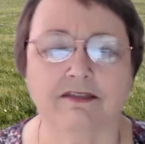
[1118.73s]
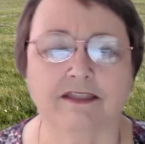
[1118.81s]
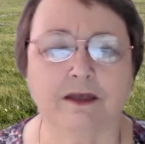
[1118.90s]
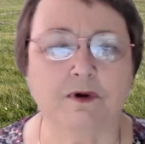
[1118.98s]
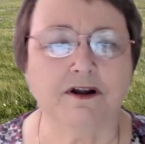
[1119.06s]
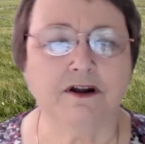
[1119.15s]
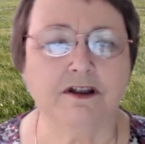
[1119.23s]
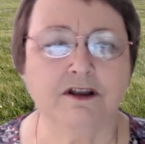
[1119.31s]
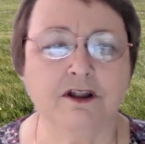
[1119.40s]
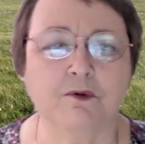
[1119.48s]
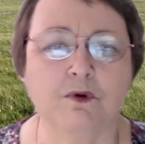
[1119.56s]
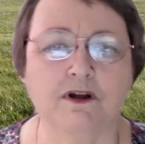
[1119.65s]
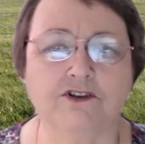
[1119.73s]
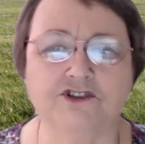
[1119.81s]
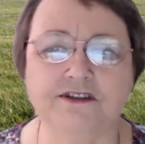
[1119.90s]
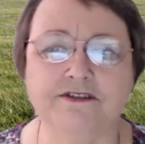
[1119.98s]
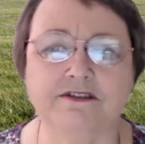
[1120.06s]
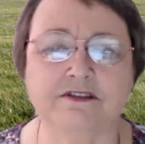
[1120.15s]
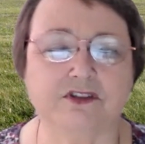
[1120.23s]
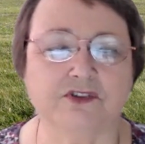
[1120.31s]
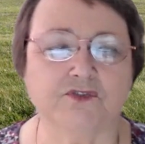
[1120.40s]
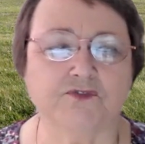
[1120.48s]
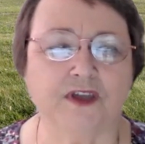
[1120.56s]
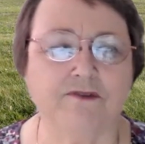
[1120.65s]
They wanted to know what
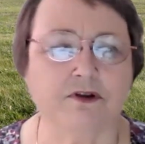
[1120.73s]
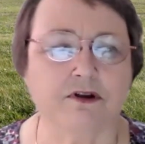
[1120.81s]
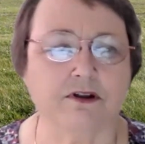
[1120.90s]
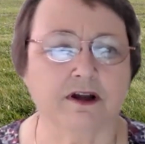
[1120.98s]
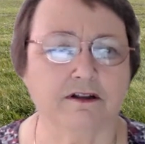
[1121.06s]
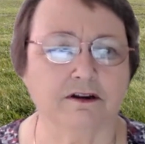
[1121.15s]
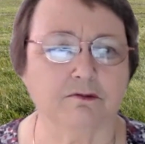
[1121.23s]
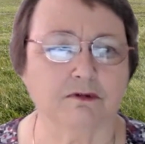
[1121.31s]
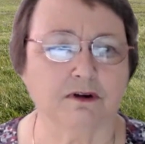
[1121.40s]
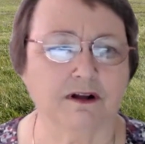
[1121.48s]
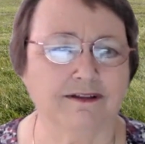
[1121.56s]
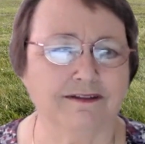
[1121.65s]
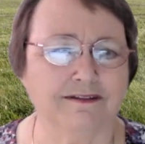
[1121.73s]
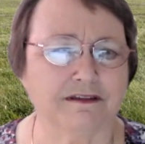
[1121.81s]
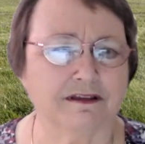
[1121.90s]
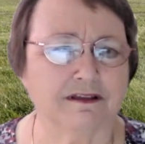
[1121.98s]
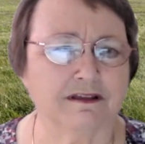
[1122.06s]
Jesus's favorite color was.